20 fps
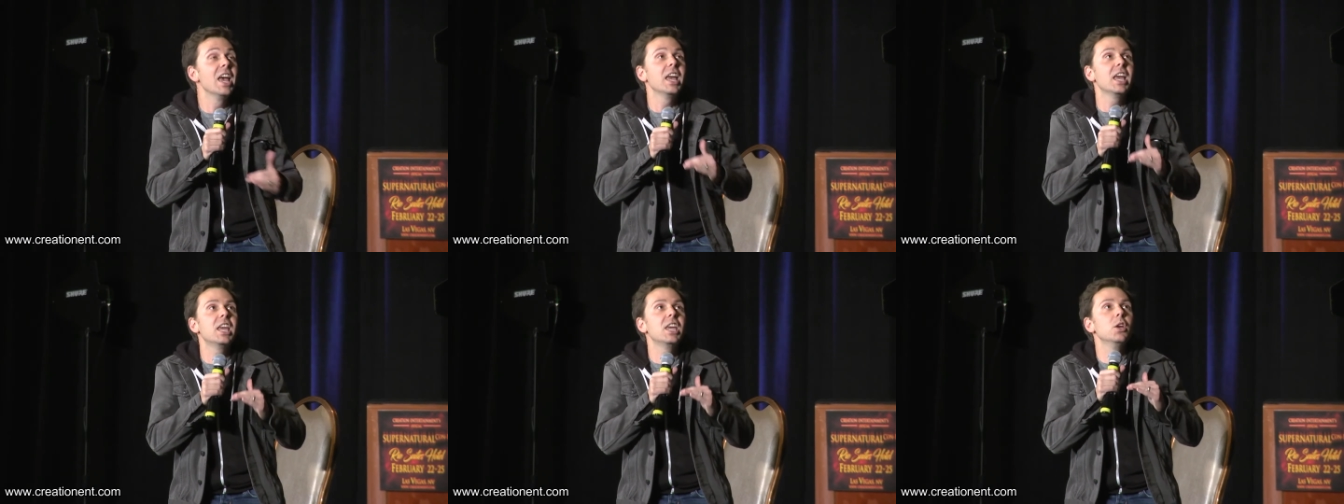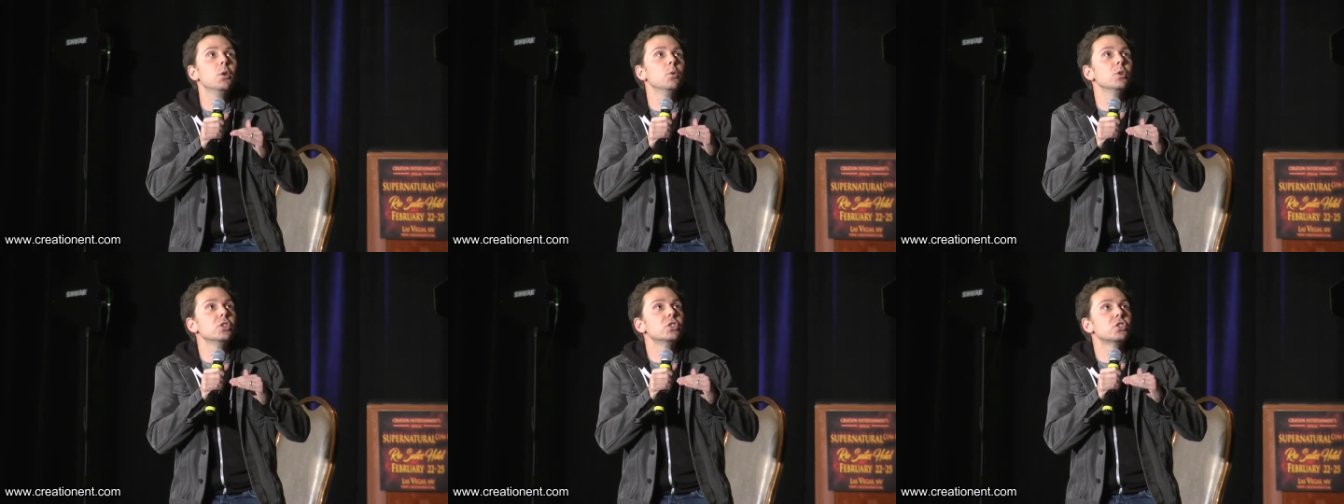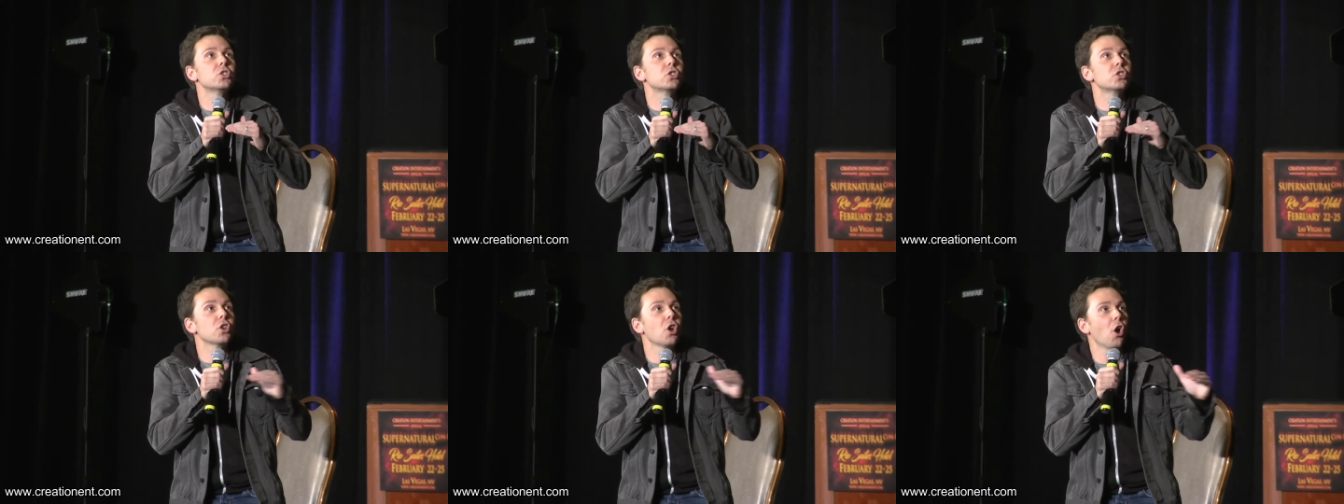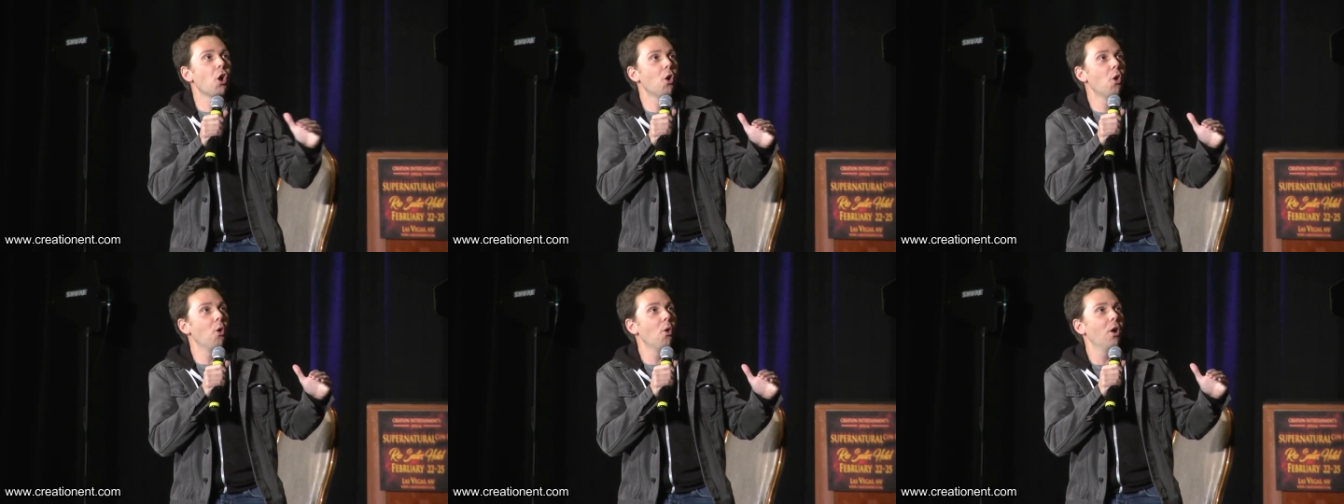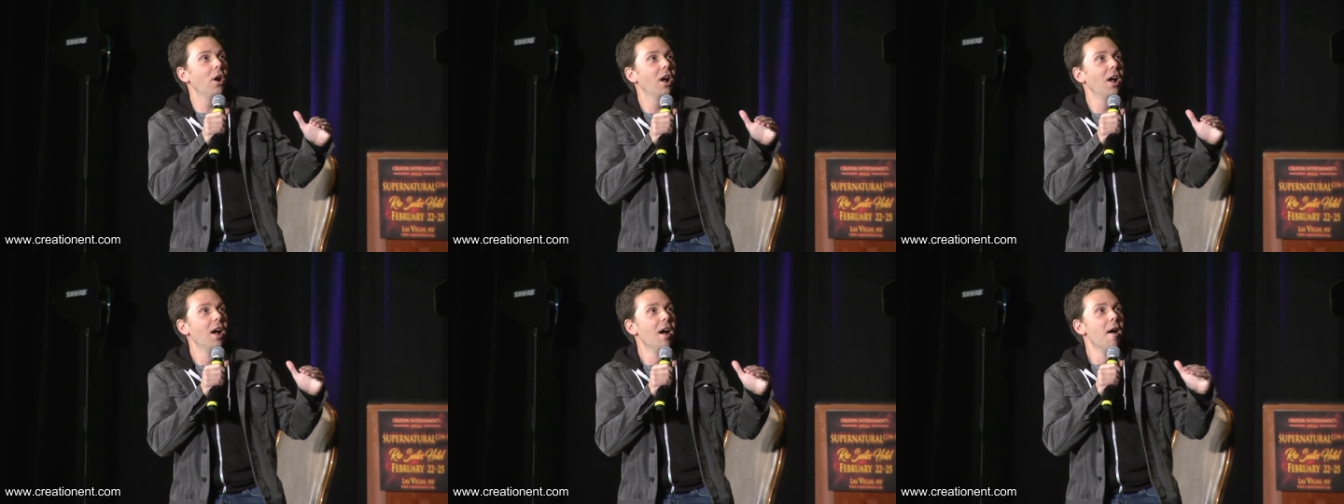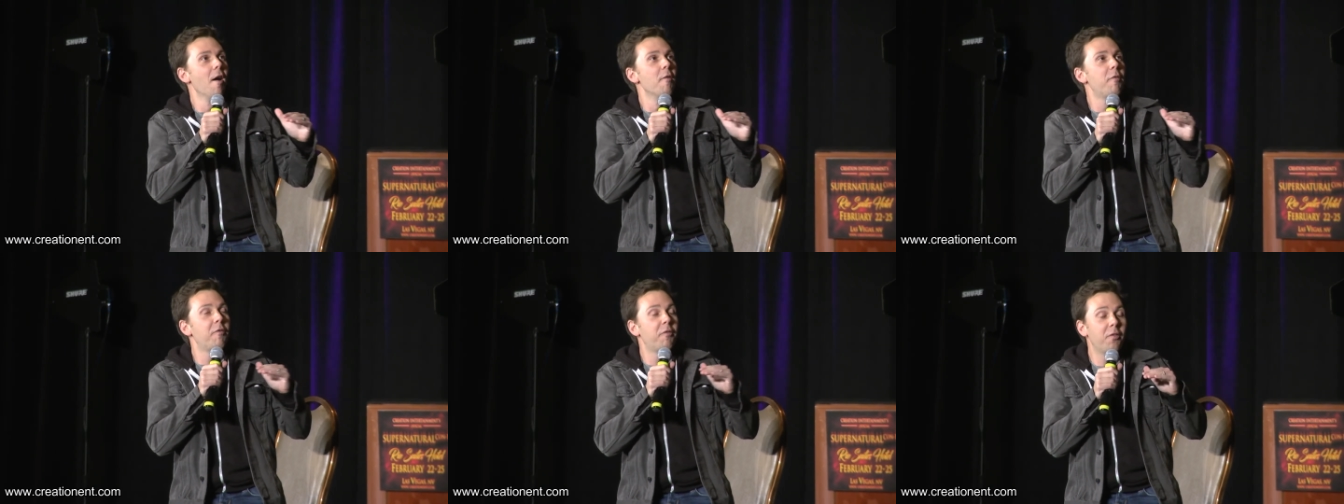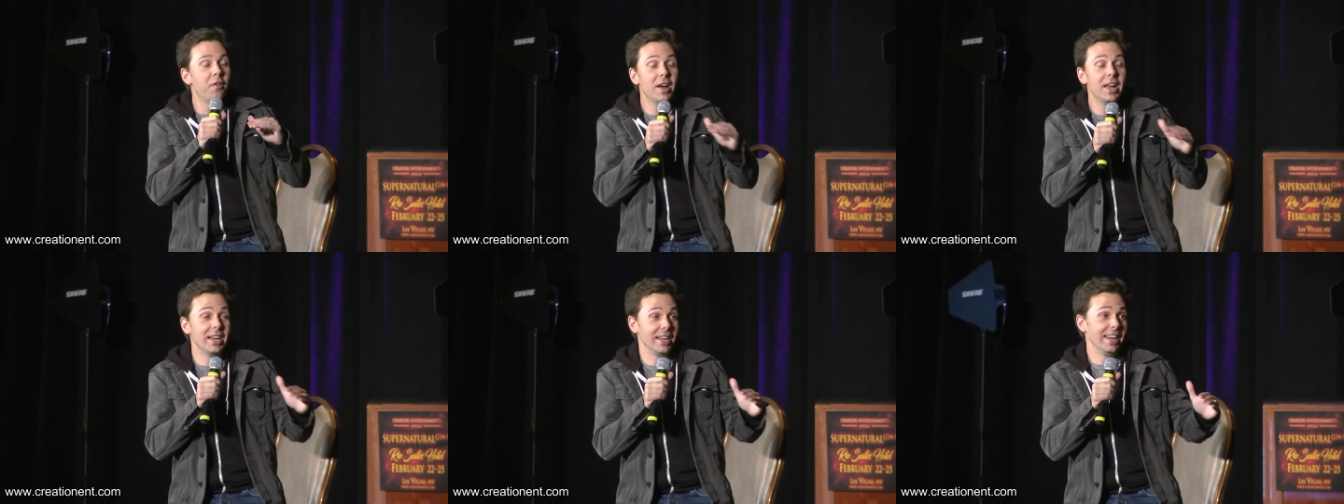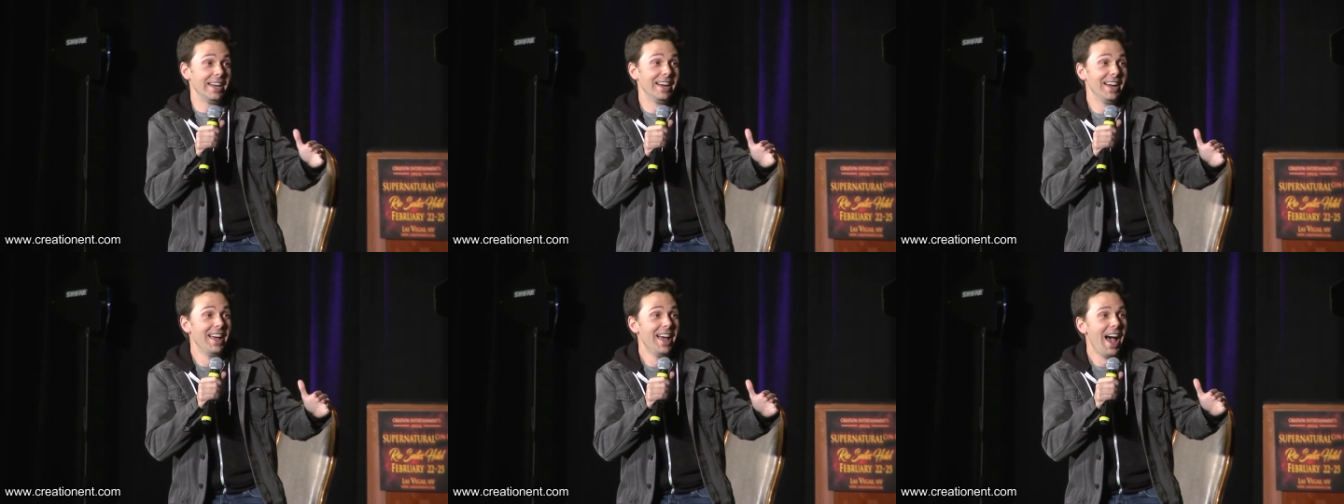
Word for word: He was so funny.